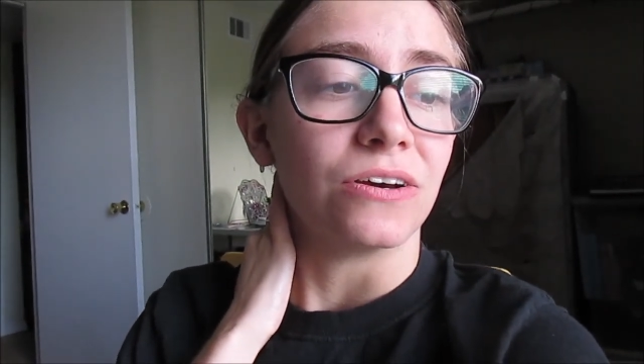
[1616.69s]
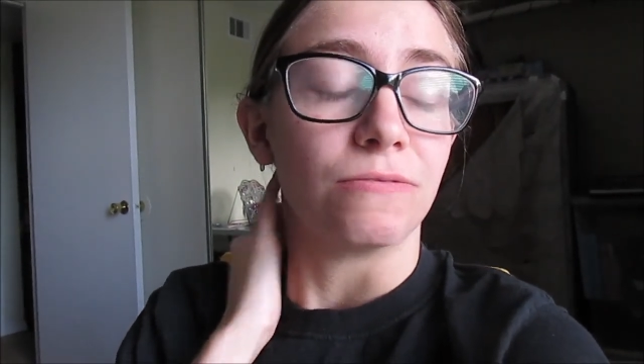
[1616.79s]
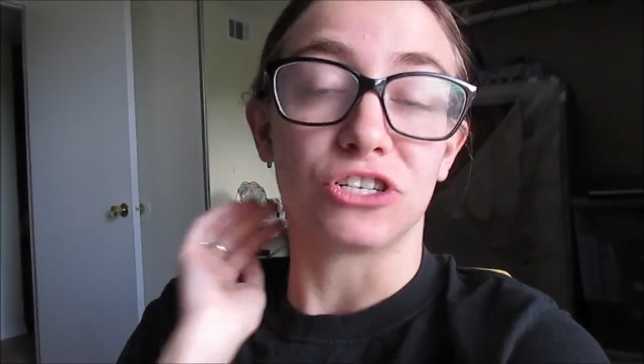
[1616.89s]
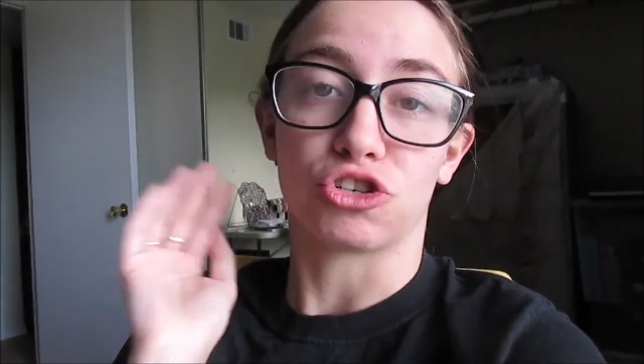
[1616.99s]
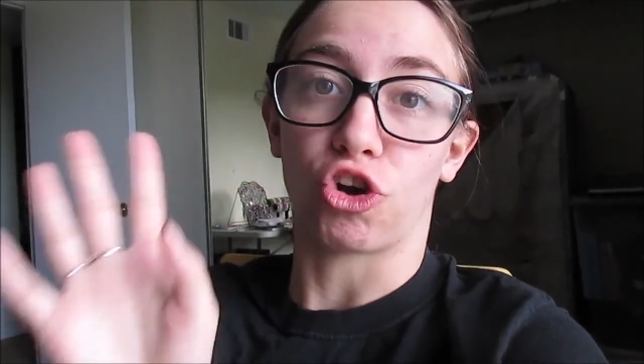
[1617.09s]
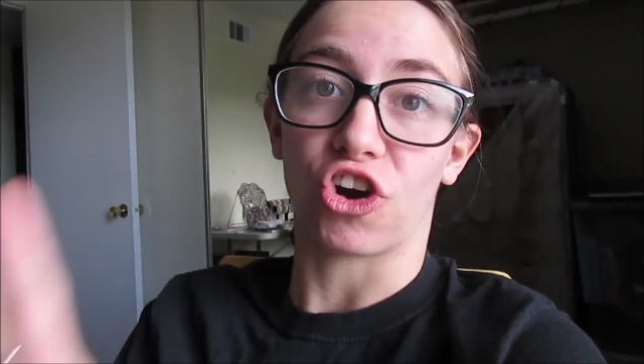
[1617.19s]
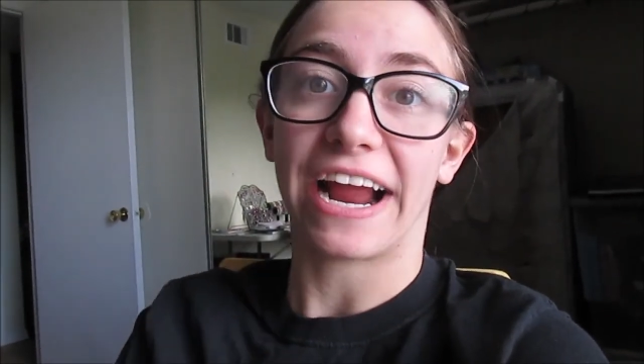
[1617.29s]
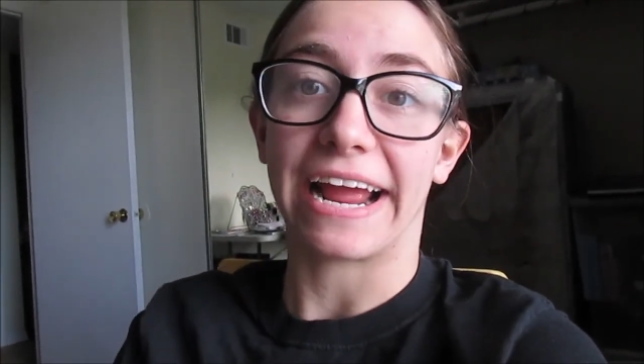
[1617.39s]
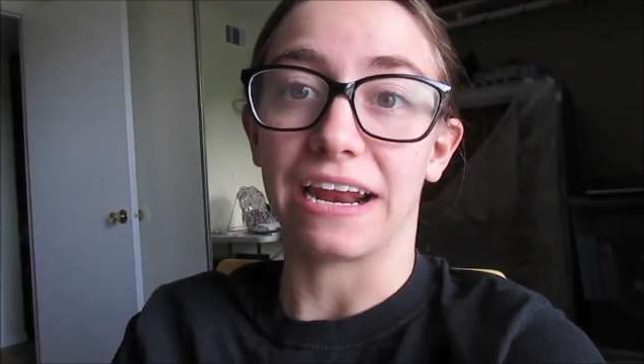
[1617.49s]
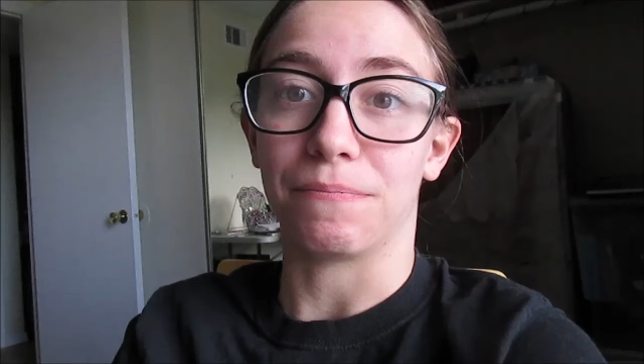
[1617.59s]
which is
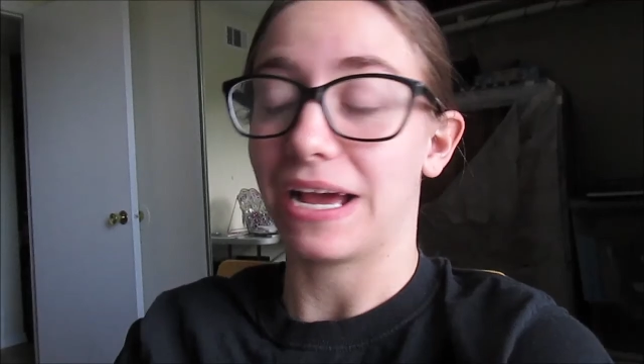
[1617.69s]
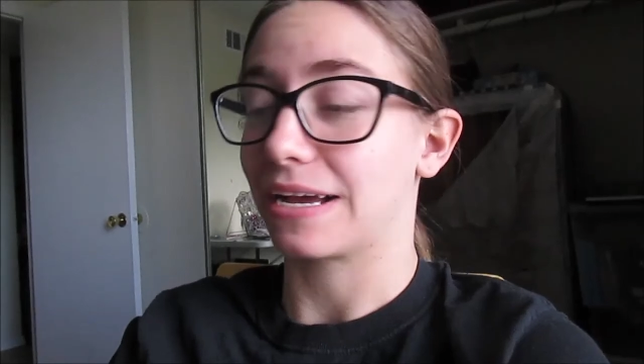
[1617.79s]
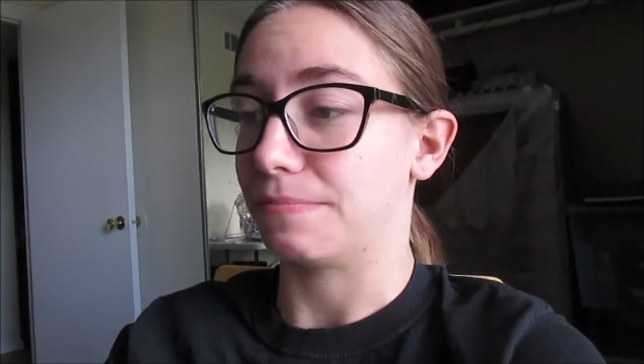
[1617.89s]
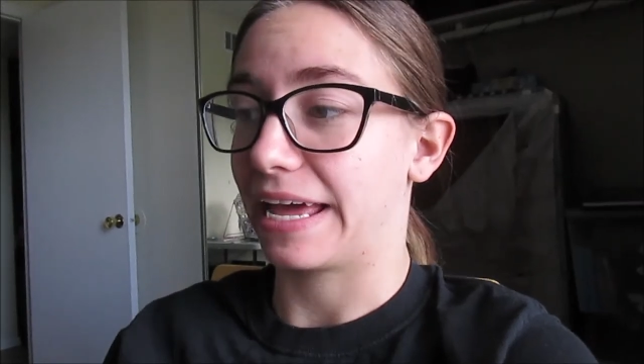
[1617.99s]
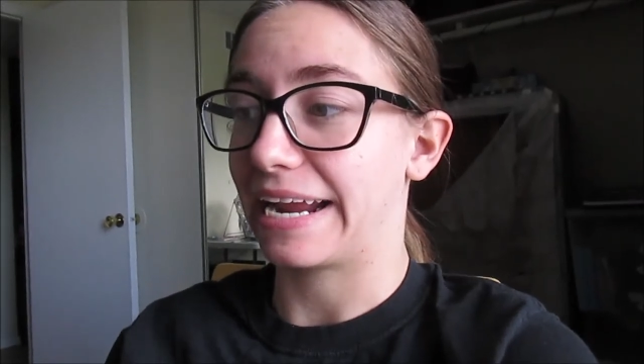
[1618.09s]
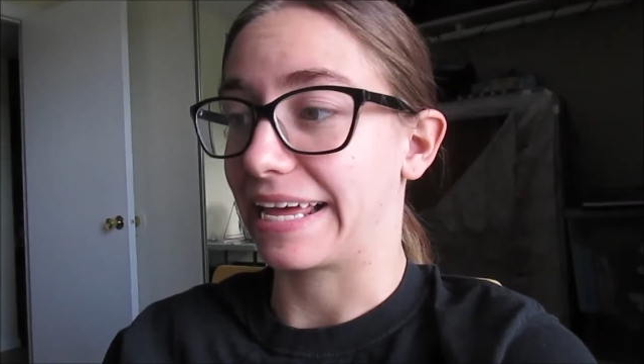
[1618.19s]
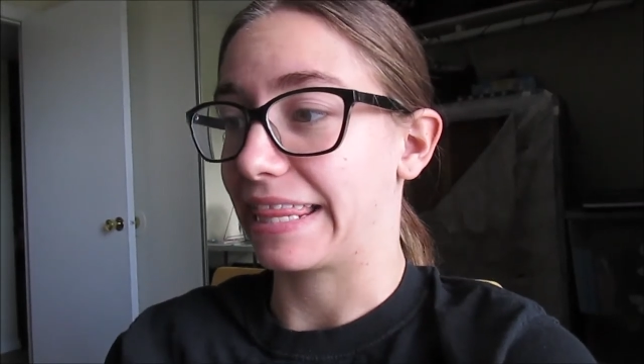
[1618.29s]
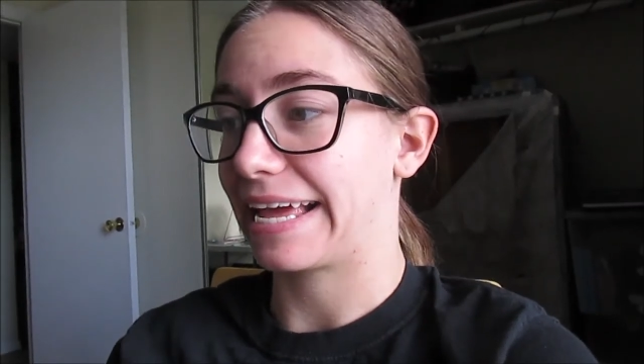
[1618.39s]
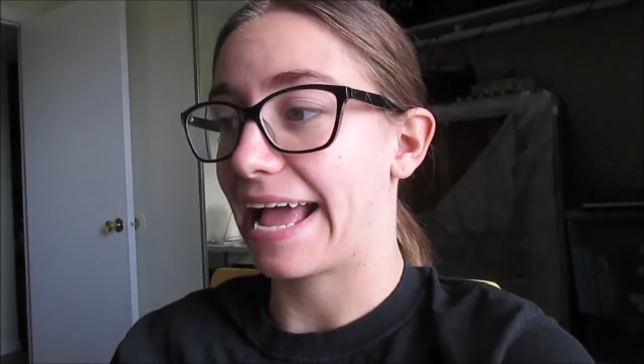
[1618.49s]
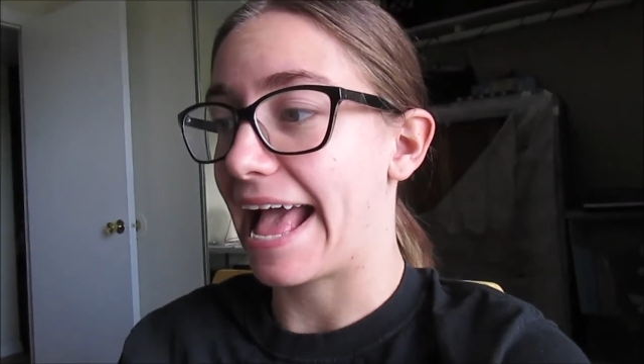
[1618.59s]
great. I'm not complaining,
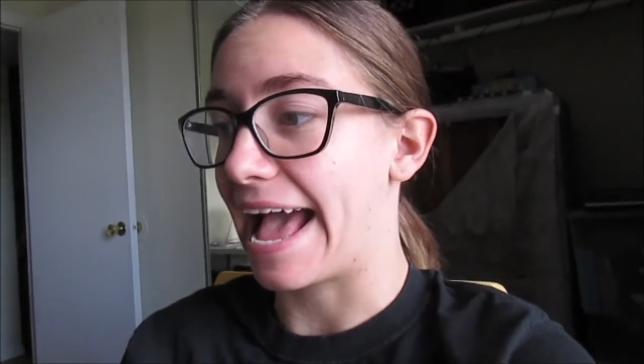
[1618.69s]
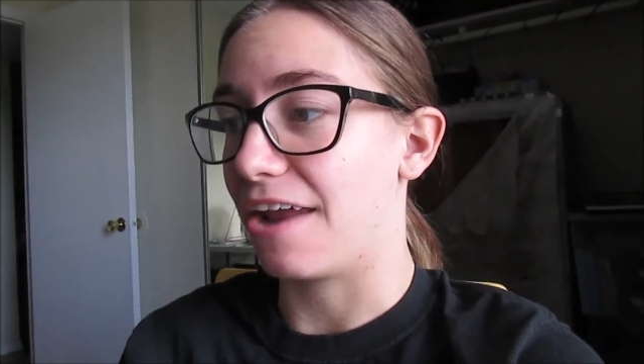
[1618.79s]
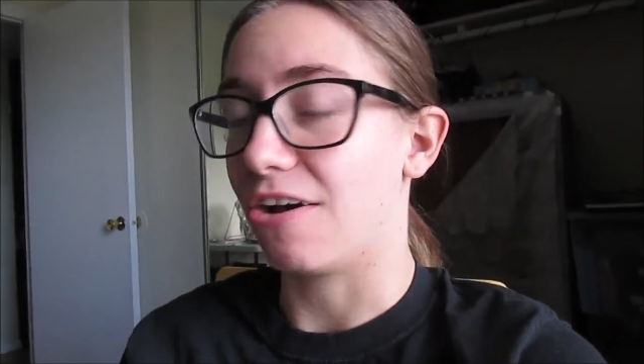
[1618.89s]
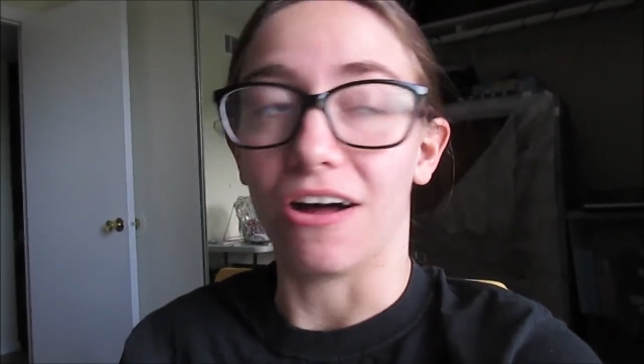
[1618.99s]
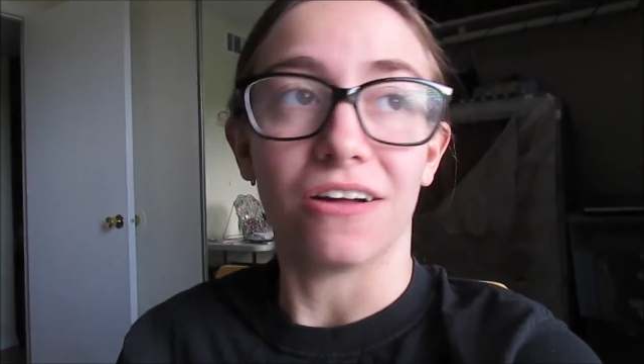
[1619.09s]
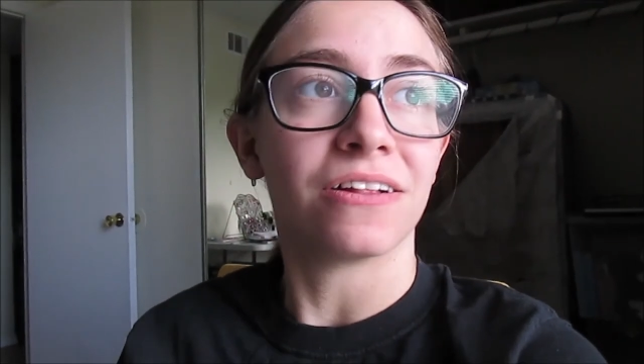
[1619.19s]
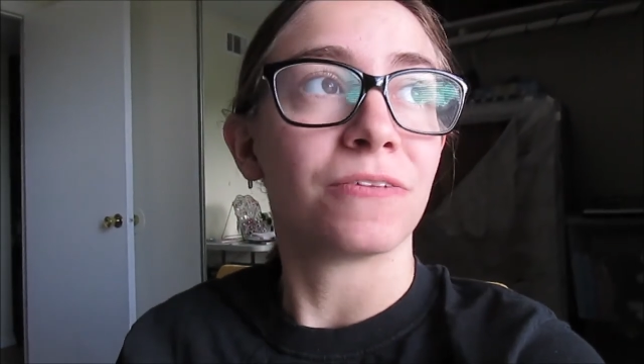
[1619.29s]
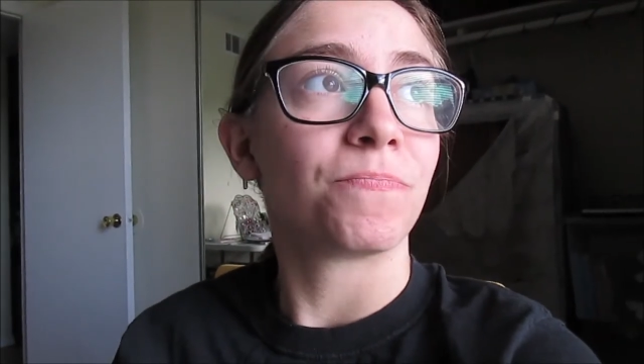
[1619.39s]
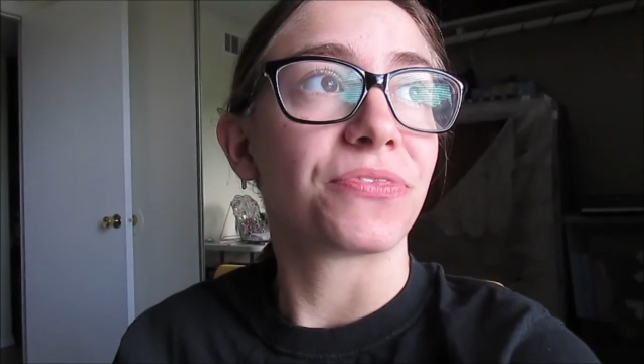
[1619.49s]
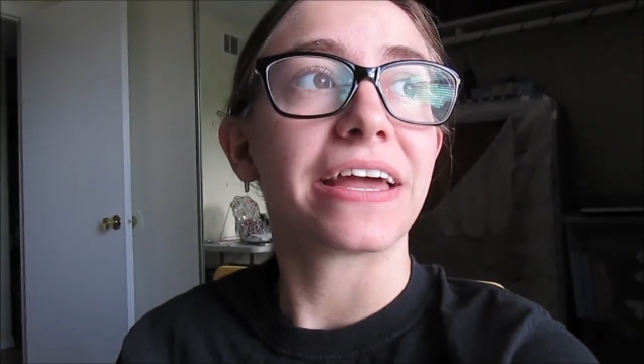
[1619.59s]
like, at all.
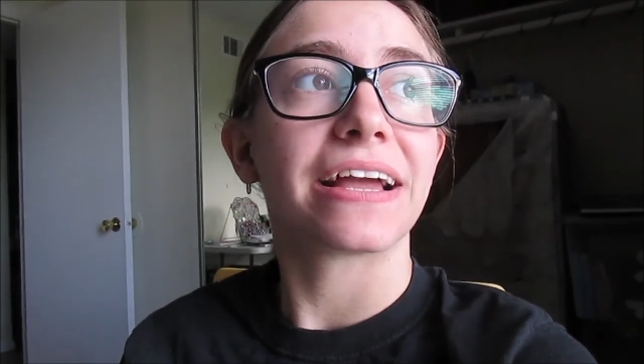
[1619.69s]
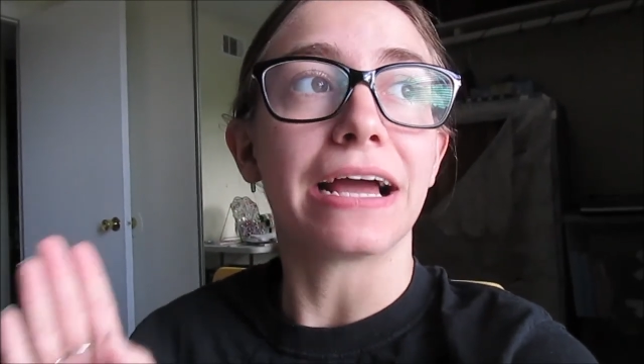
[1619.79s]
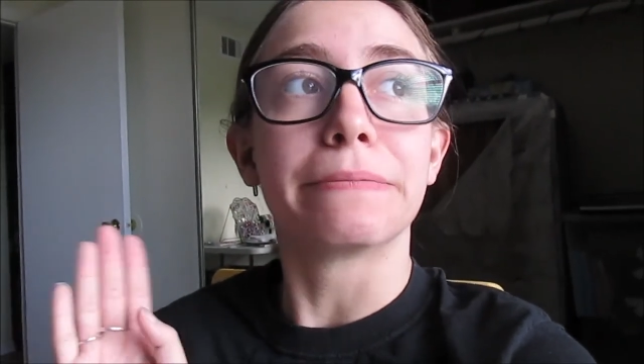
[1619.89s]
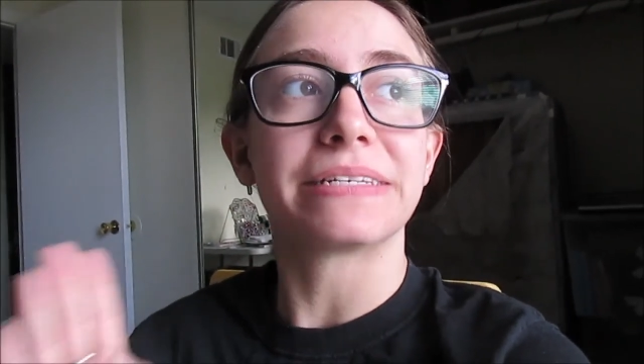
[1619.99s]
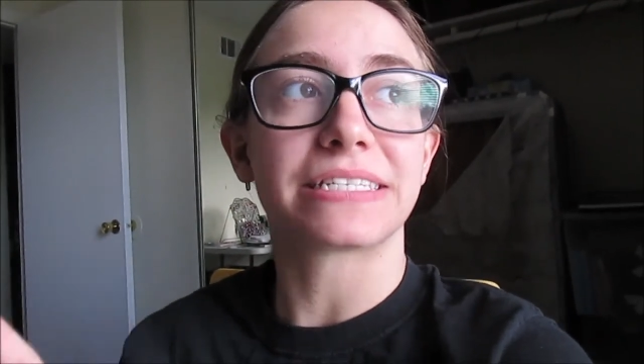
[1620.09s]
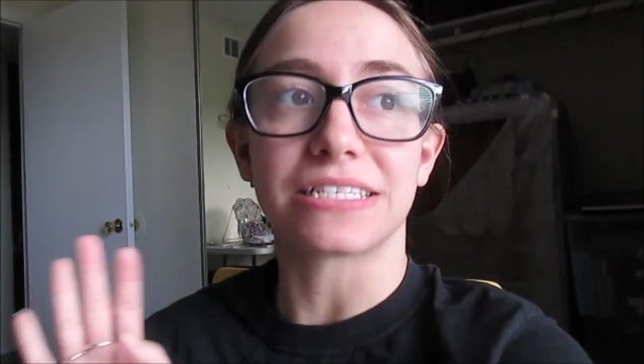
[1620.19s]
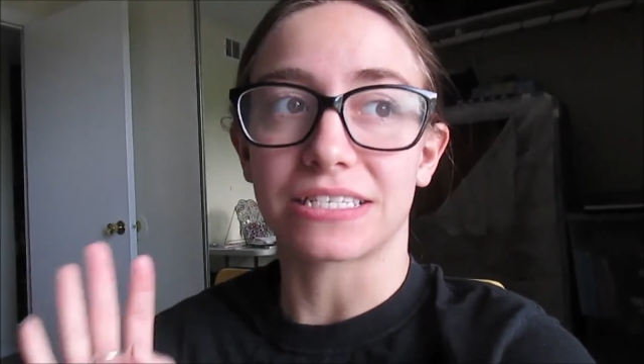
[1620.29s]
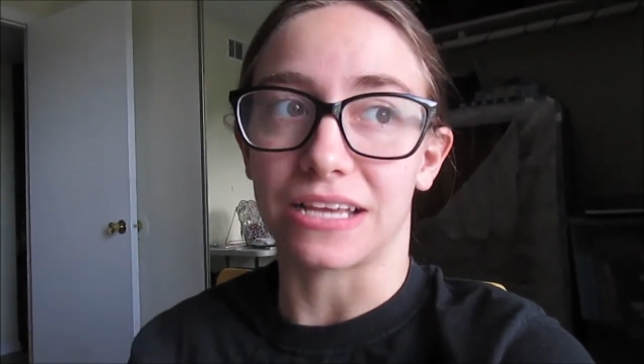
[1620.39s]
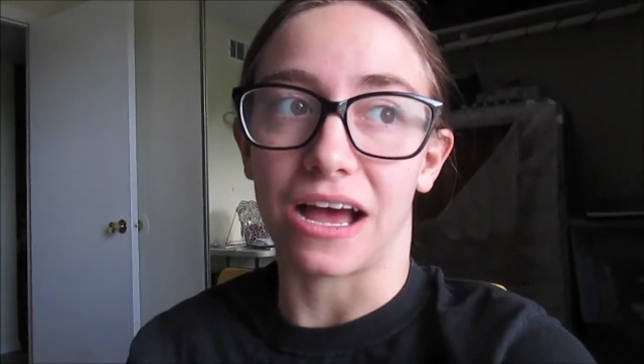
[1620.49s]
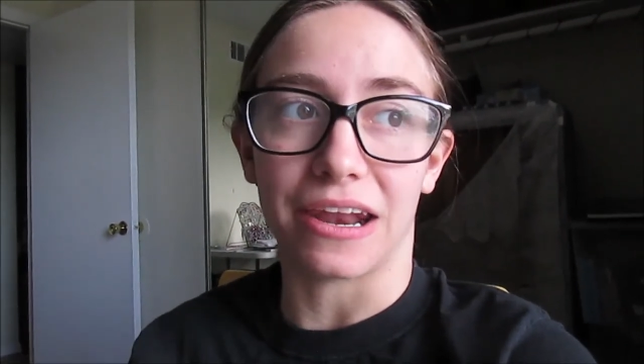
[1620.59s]
Like, I miss the
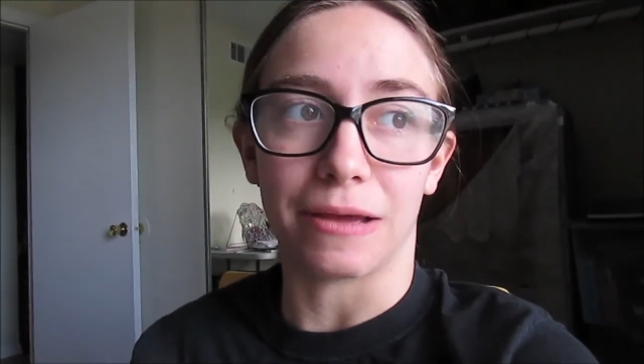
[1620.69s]
sun.